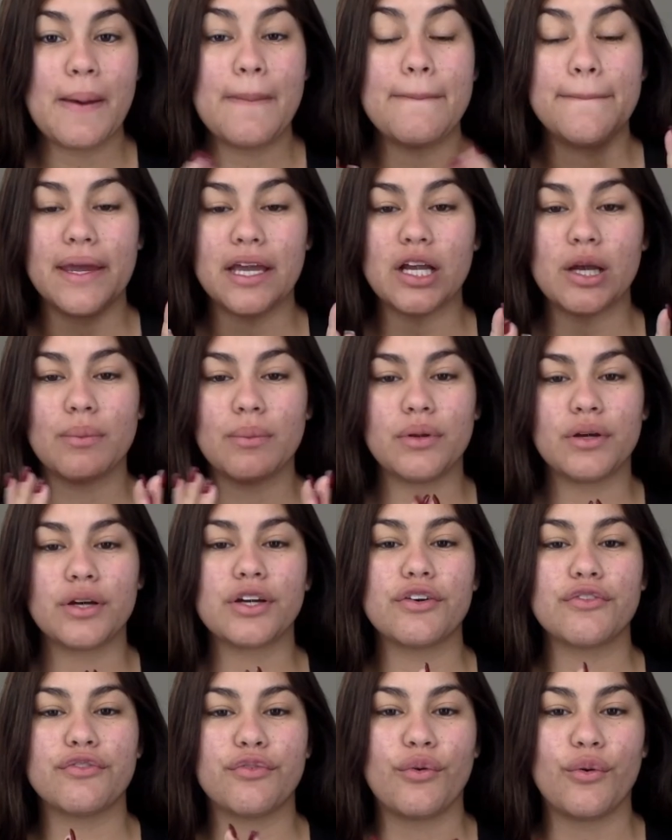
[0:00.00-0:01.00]
makeup
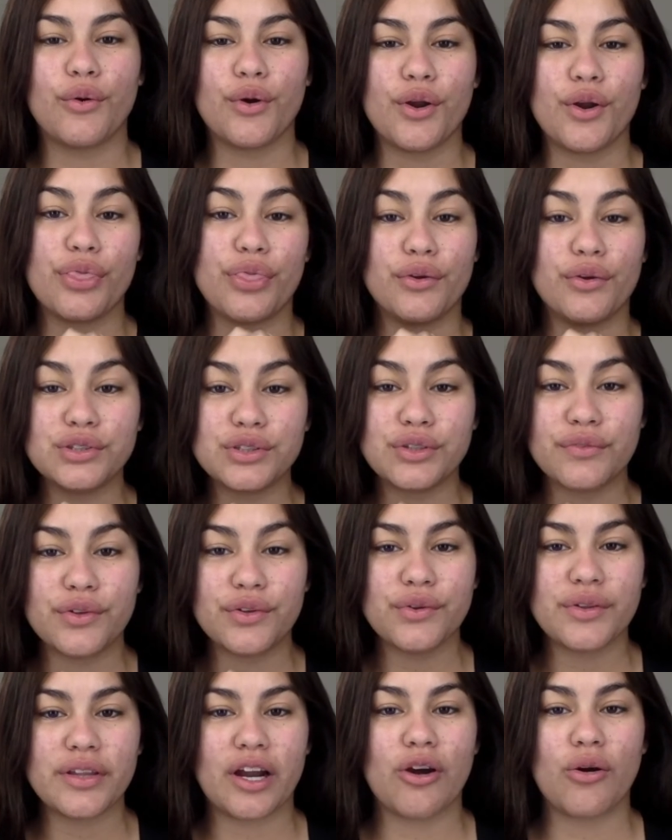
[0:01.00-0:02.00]
look for those of
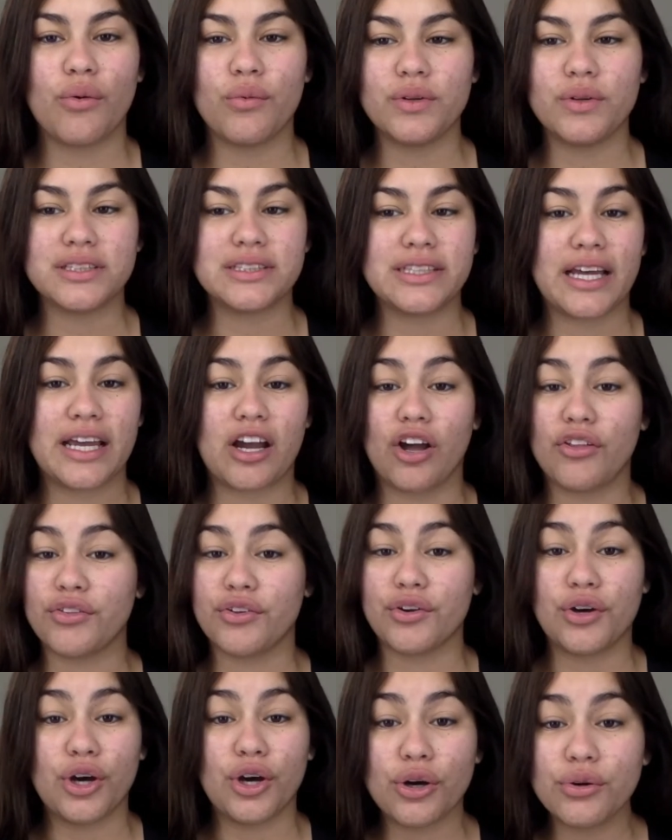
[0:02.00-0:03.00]
you that are always like on the
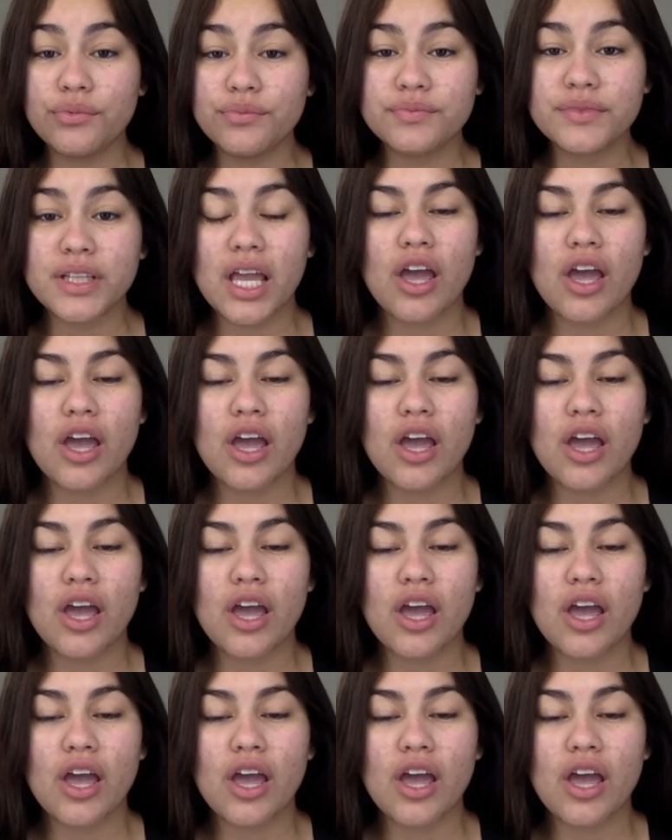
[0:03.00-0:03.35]
go